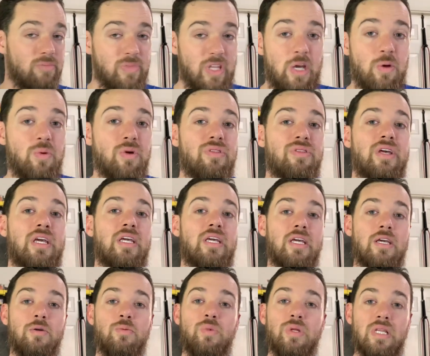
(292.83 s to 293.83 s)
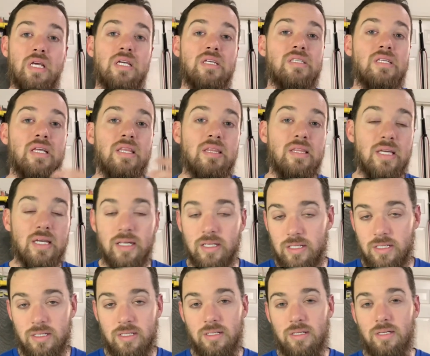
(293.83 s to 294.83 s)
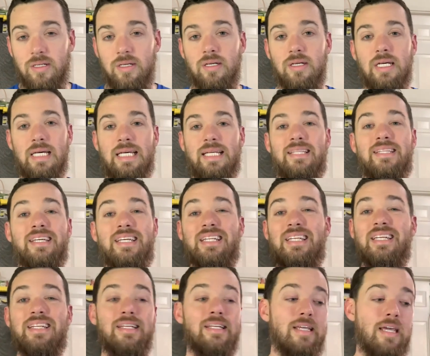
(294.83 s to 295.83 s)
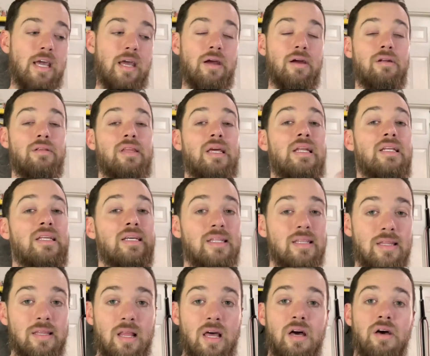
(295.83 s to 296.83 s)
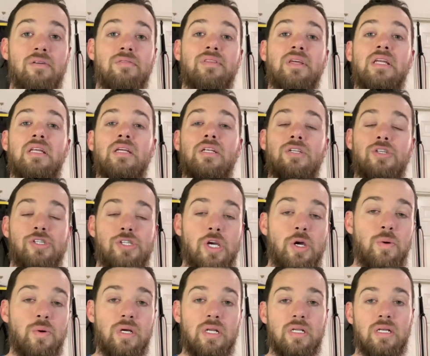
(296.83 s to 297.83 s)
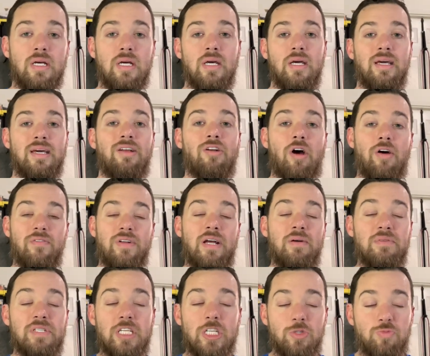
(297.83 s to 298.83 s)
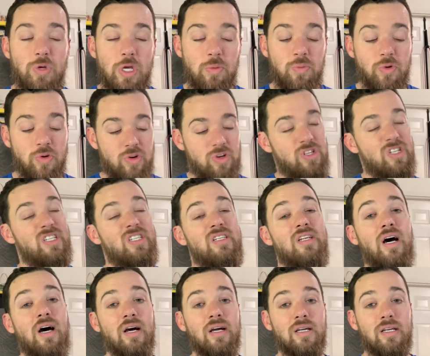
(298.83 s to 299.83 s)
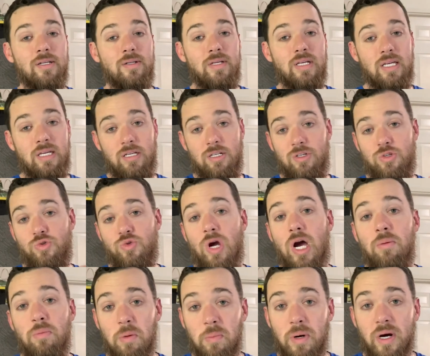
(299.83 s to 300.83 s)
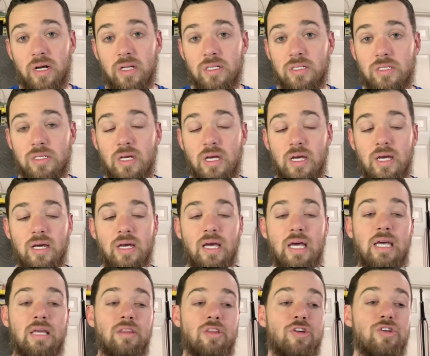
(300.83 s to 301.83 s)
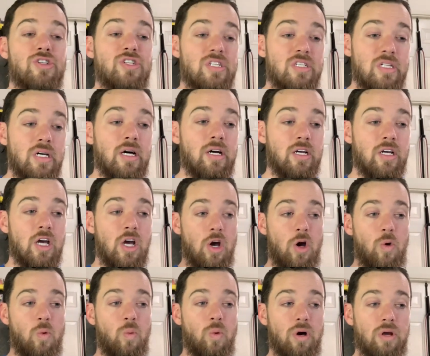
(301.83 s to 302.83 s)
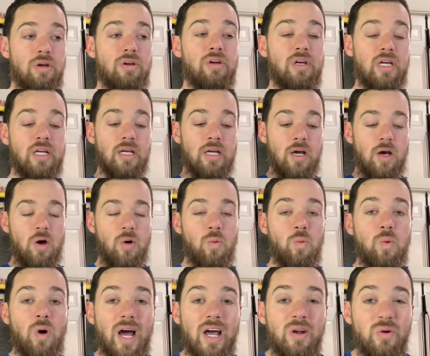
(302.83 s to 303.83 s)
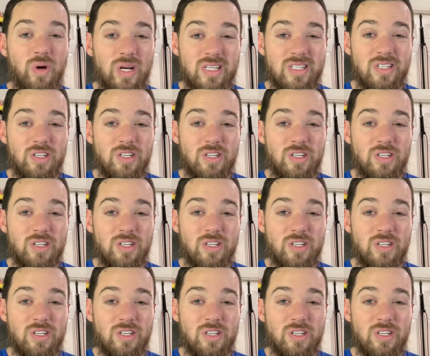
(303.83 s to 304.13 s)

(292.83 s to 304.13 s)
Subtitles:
they were thinking when they said this. They didn't care. They didn't love. They didn't show it. And oftentimes these people are stuck in trauma bonds and they're stuck wondering, why do I